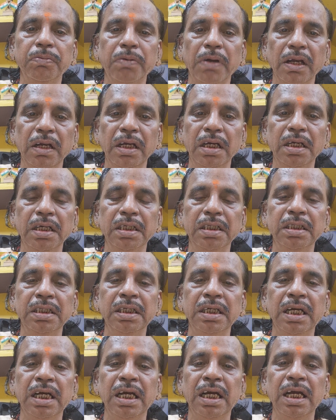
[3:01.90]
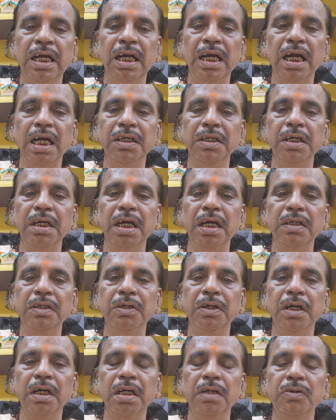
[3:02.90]
filed and a
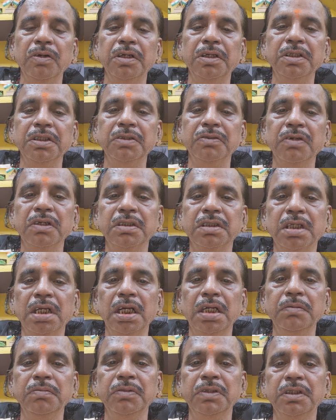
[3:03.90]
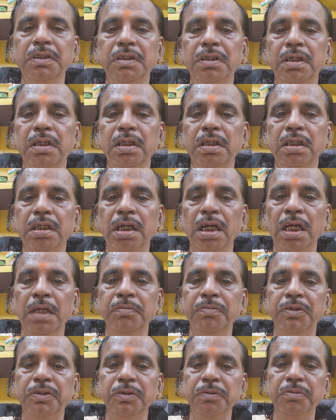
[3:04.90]
notice was claimed
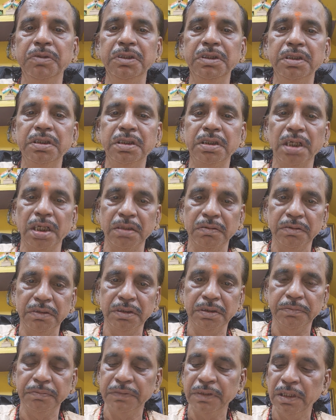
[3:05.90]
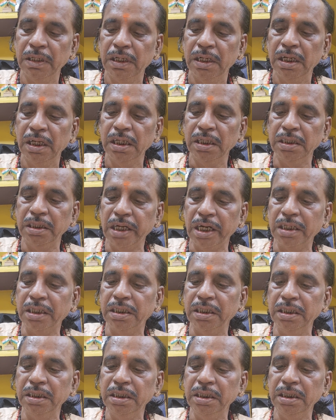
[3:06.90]
to be served.
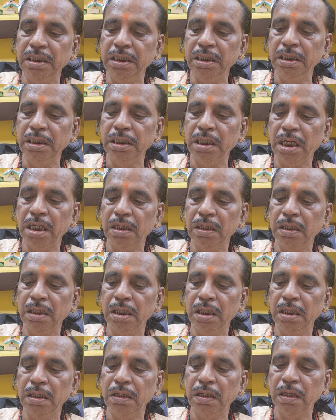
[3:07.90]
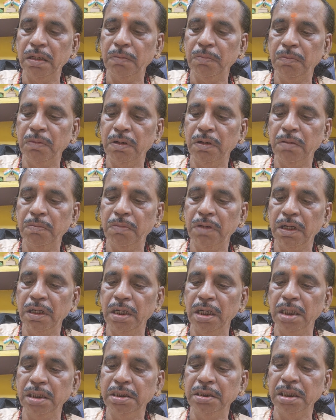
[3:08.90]
That the my
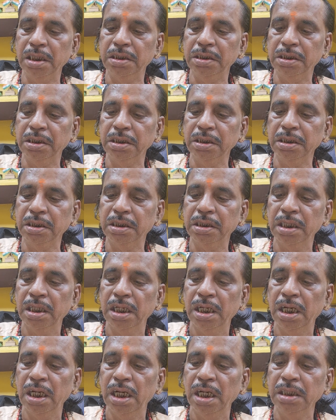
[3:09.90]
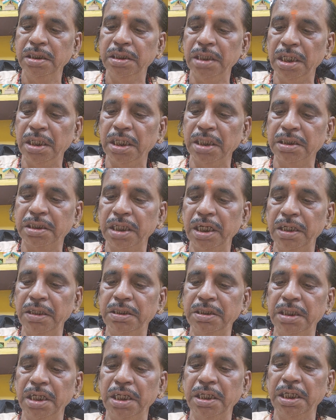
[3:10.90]
Lord Justice set aside,
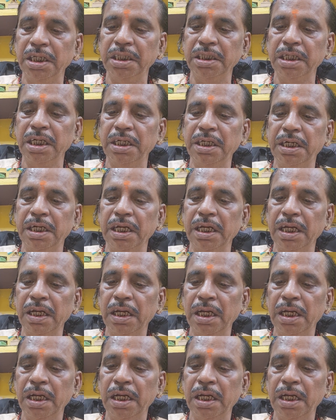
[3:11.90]
stating that